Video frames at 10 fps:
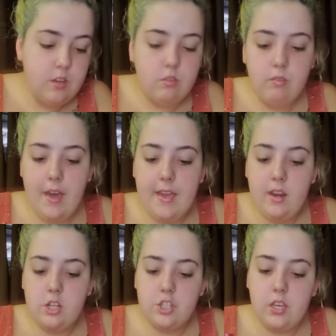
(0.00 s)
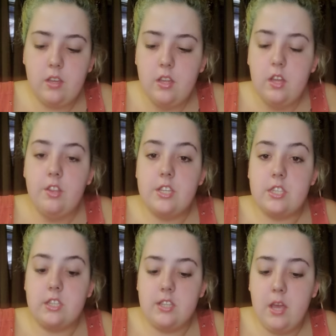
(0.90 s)
Red Energy. This
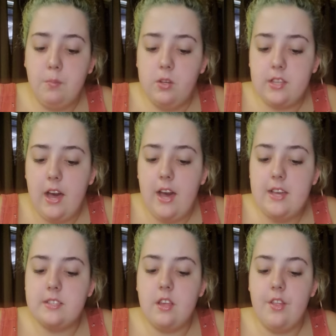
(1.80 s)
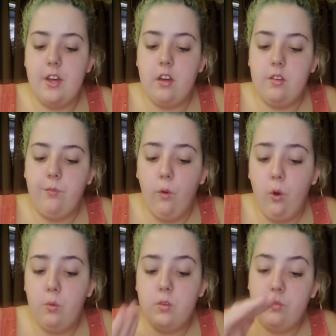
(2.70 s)
is the sample size, the
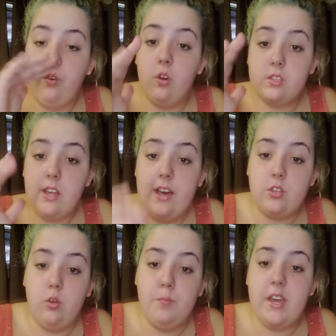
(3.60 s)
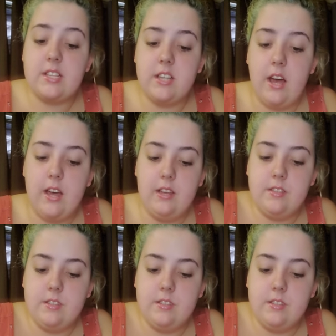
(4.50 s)
full full size or so big size.